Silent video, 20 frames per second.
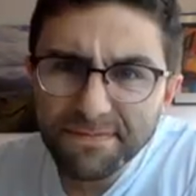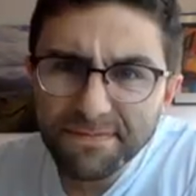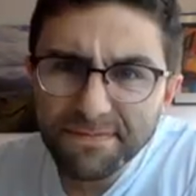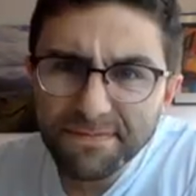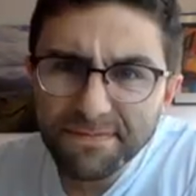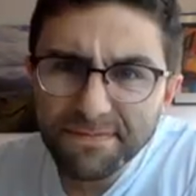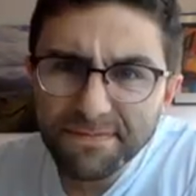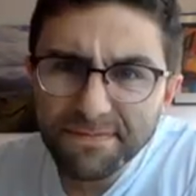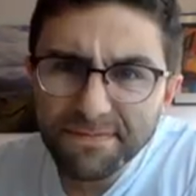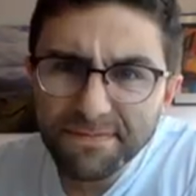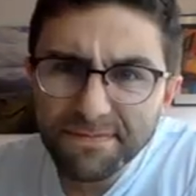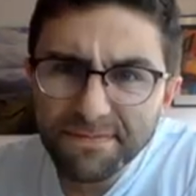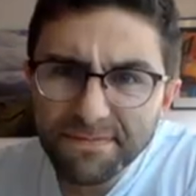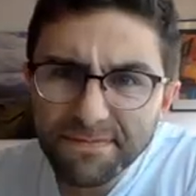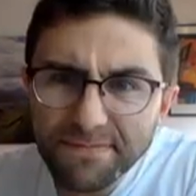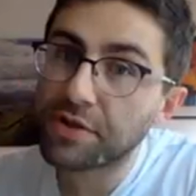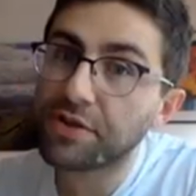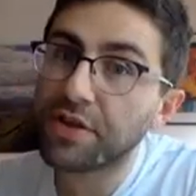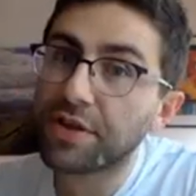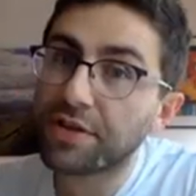I'm
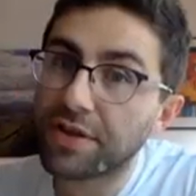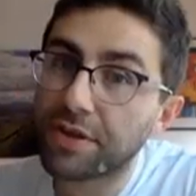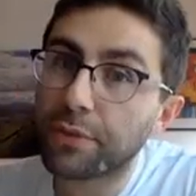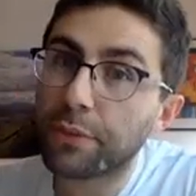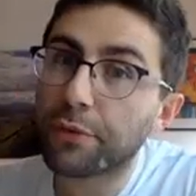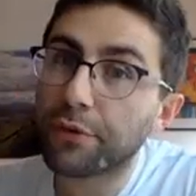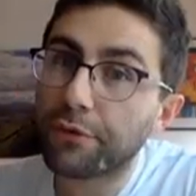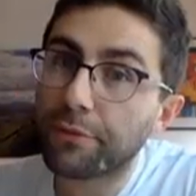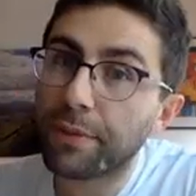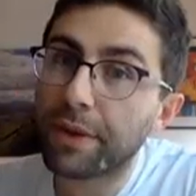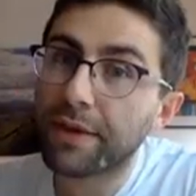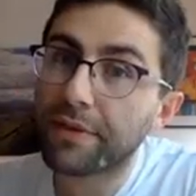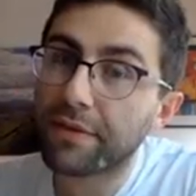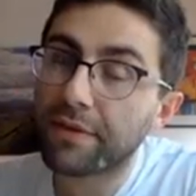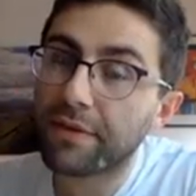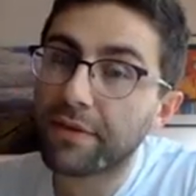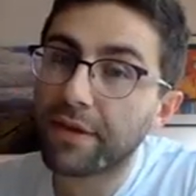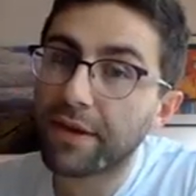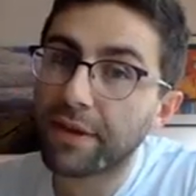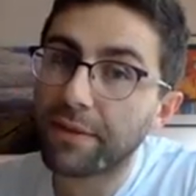differentiating with respect to
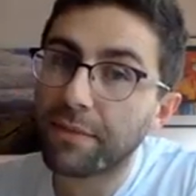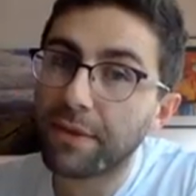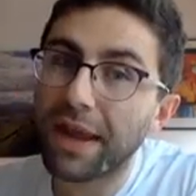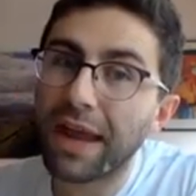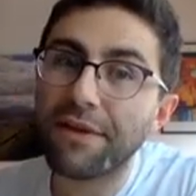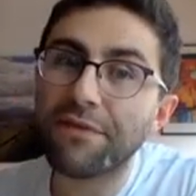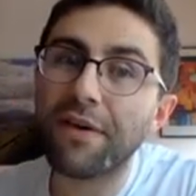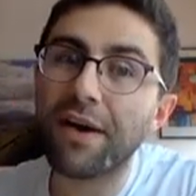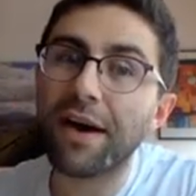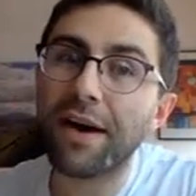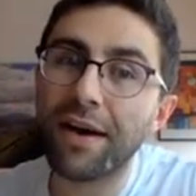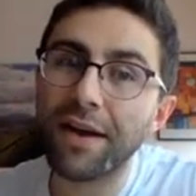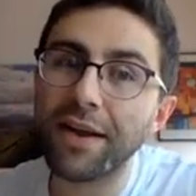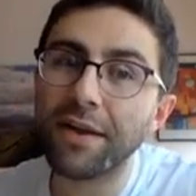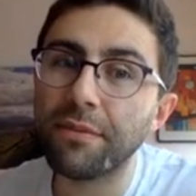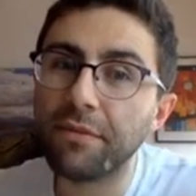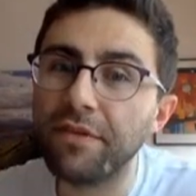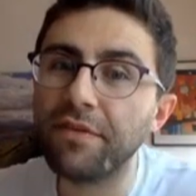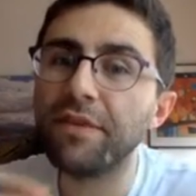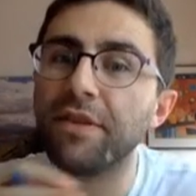time. If I
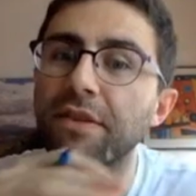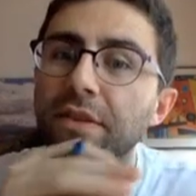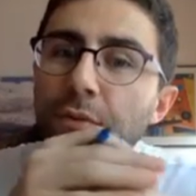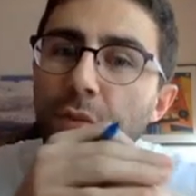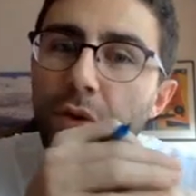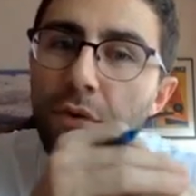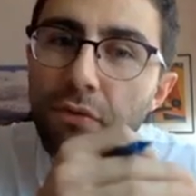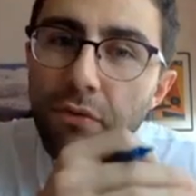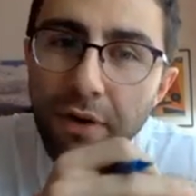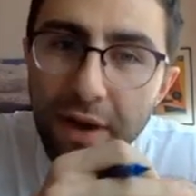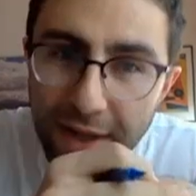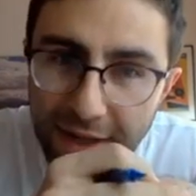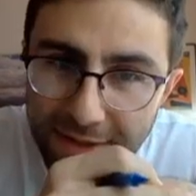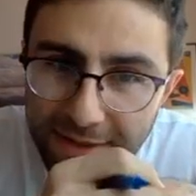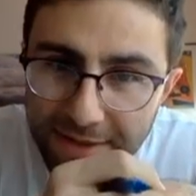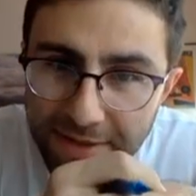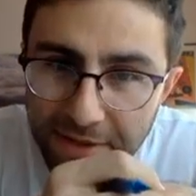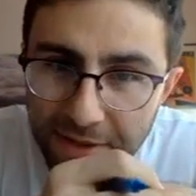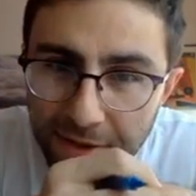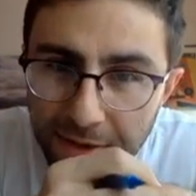am seeing the word
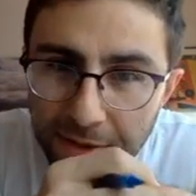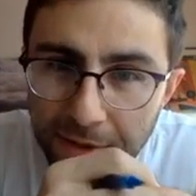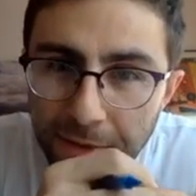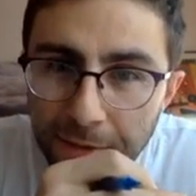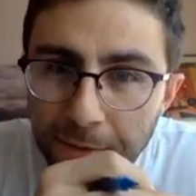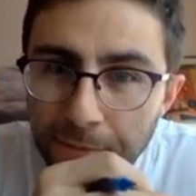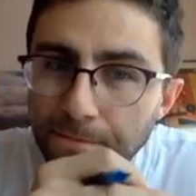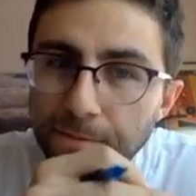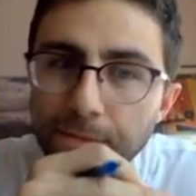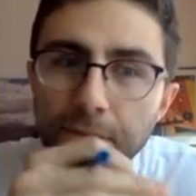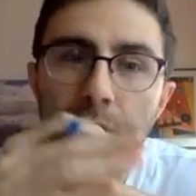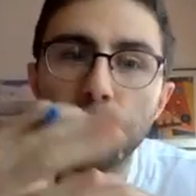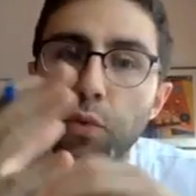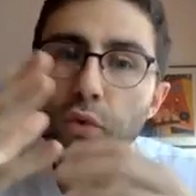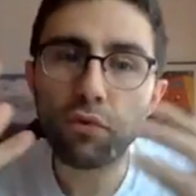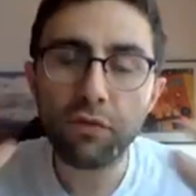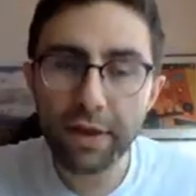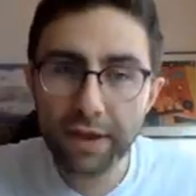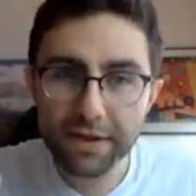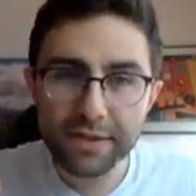rate, what
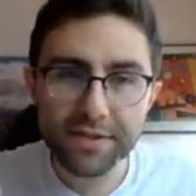rate